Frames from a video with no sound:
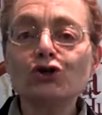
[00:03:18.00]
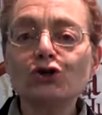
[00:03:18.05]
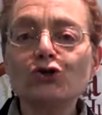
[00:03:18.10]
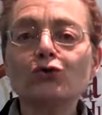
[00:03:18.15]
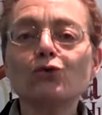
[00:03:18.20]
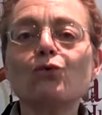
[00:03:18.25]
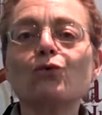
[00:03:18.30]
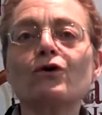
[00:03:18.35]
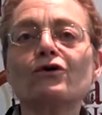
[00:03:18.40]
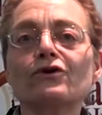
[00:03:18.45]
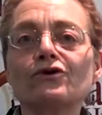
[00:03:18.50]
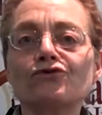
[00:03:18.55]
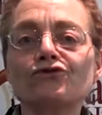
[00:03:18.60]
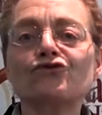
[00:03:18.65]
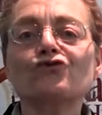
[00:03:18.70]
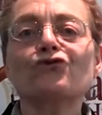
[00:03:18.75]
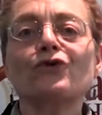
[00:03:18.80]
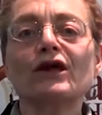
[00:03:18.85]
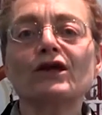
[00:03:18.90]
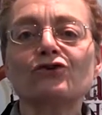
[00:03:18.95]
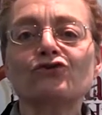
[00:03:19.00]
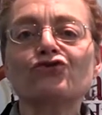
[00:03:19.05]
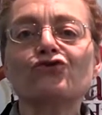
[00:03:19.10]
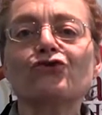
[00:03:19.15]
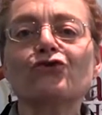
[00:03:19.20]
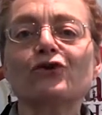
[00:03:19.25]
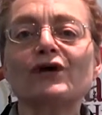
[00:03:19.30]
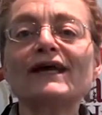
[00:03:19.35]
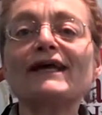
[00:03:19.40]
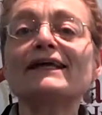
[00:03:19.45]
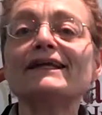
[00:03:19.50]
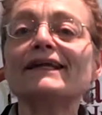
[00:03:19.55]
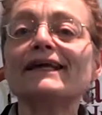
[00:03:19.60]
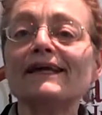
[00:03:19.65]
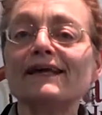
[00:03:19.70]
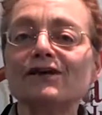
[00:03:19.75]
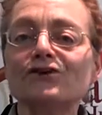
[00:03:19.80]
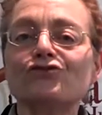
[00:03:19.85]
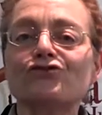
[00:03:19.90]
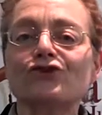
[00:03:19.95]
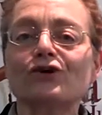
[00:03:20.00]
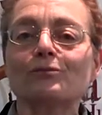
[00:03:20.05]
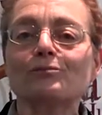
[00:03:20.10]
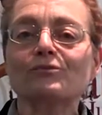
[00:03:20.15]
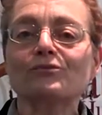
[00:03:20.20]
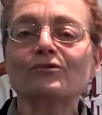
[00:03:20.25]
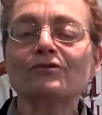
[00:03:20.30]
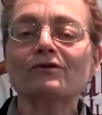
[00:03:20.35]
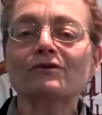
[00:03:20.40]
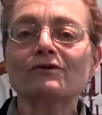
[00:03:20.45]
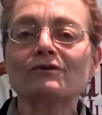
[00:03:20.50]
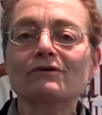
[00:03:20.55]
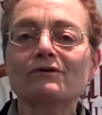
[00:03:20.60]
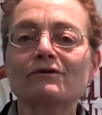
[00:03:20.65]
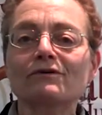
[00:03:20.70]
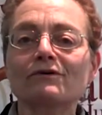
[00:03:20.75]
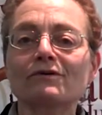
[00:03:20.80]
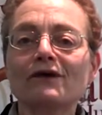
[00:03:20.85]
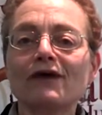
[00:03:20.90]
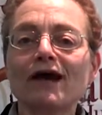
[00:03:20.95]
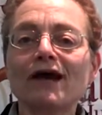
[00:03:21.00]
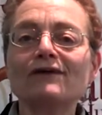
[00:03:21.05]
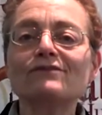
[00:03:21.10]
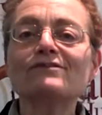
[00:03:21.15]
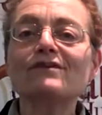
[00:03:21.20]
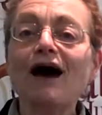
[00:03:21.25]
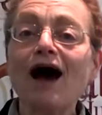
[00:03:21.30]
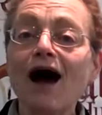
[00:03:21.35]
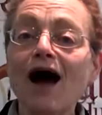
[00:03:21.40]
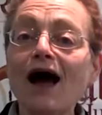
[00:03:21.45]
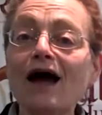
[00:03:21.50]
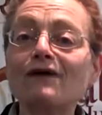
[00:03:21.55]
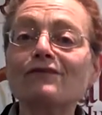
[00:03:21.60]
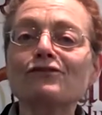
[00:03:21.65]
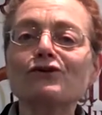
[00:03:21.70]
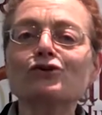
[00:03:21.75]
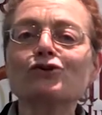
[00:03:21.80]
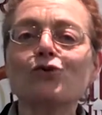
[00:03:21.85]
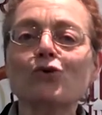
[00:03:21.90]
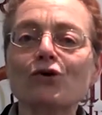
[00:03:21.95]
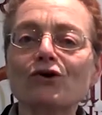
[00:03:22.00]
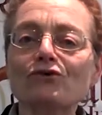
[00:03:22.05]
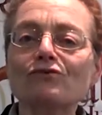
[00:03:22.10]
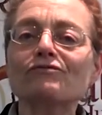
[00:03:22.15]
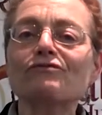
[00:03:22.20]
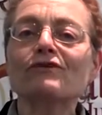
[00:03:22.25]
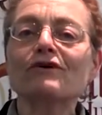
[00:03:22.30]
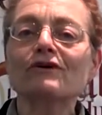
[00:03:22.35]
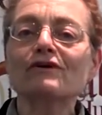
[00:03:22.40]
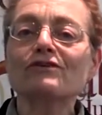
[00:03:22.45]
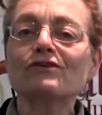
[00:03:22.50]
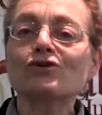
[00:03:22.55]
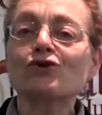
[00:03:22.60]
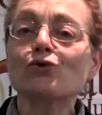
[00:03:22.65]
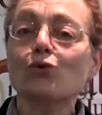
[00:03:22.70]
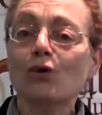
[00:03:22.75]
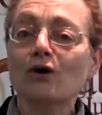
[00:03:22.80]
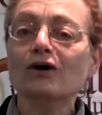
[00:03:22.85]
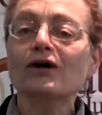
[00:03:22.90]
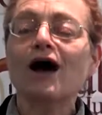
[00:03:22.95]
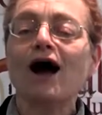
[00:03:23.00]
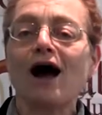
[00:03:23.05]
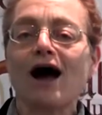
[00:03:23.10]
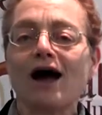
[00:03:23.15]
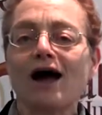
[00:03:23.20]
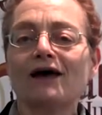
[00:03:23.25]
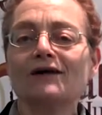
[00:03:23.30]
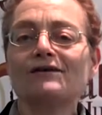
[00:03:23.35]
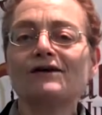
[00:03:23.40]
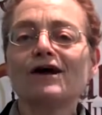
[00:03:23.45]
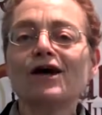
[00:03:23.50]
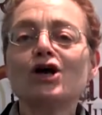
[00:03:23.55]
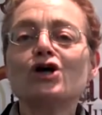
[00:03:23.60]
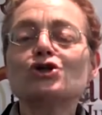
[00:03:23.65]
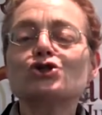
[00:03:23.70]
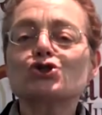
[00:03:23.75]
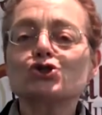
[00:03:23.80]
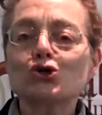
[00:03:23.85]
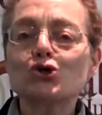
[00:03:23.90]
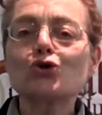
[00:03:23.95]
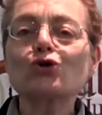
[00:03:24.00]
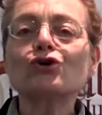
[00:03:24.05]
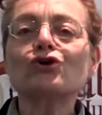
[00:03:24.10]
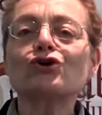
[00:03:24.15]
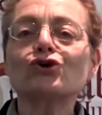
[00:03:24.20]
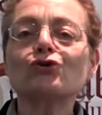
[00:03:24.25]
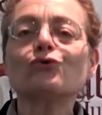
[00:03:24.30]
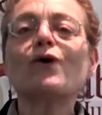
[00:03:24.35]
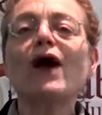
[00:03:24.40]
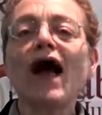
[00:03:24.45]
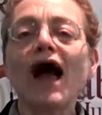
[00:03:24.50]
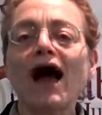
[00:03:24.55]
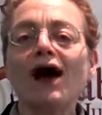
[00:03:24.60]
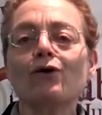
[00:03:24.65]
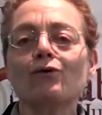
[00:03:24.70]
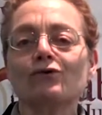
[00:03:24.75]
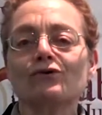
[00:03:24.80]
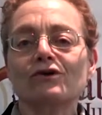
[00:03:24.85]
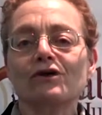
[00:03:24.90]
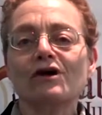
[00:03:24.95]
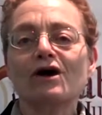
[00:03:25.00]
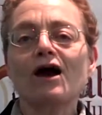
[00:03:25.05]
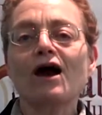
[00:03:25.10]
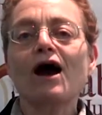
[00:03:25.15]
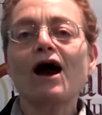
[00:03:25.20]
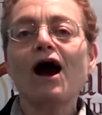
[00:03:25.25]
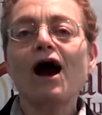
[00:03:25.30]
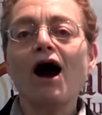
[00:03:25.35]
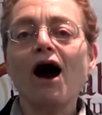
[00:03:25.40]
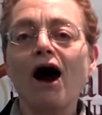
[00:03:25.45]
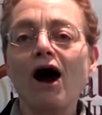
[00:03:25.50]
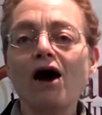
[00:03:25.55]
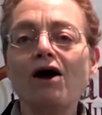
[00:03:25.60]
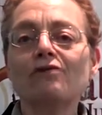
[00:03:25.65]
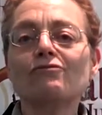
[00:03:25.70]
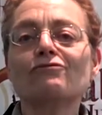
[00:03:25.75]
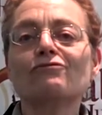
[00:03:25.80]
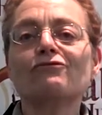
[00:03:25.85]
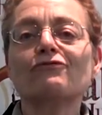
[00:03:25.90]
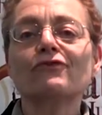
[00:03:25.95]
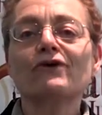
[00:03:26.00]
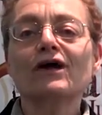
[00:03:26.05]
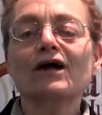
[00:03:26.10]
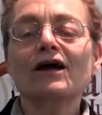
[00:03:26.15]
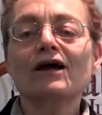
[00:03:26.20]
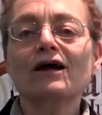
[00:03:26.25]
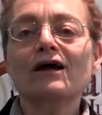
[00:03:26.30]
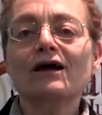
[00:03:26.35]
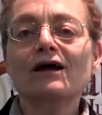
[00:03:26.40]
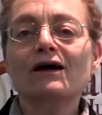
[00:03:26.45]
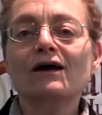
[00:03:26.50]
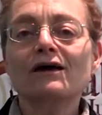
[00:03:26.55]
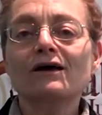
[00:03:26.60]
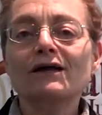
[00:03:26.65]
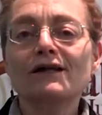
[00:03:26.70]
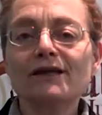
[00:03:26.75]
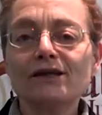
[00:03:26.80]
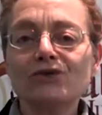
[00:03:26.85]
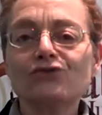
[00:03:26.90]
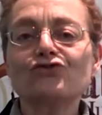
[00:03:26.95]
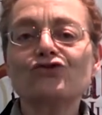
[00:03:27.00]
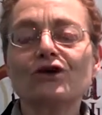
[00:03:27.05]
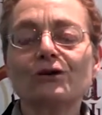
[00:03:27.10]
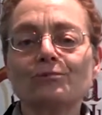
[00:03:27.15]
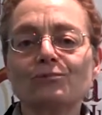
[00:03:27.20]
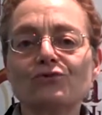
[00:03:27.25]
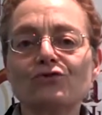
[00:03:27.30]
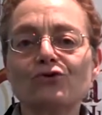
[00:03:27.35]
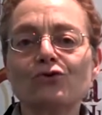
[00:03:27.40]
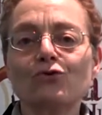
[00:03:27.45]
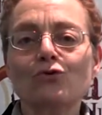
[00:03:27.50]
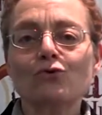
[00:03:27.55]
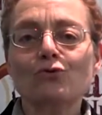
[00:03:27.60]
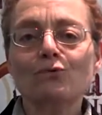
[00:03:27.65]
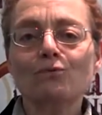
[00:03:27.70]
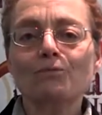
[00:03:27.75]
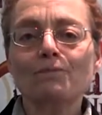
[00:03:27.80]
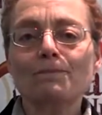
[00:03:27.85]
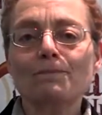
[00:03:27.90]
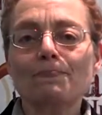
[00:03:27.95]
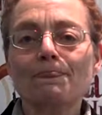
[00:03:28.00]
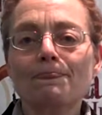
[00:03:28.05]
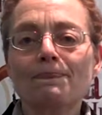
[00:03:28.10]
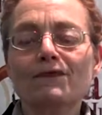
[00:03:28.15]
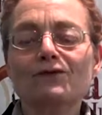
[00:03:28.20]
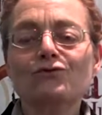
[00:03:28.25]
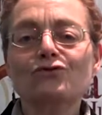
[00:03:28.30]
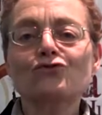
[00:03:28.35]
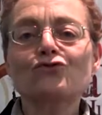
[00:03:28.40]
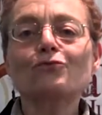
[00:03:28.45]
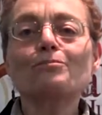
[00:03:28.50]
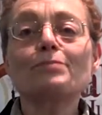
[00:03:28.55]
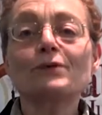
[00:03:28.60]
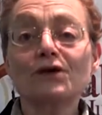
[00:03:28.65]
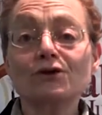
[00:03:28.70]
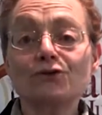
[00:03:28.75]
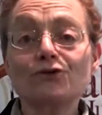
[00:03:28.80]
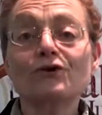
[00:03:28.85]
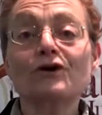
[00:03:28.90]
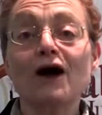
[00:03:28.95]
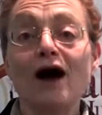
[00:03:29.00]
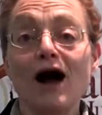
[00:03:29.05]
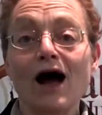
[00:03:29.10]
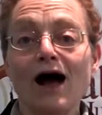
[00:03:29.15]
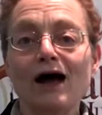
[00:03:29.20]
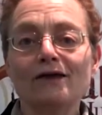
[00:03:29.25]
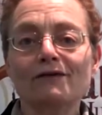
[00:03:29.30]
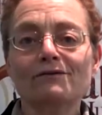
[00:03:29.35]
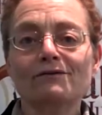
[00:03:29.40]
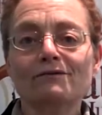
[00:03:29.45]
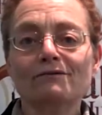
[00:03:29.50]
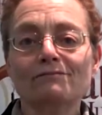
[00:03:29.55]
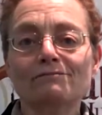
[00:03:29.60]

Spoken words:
you were a stranger in Egypt, and I, the Lord of your God, took you out of Egypt to be your God.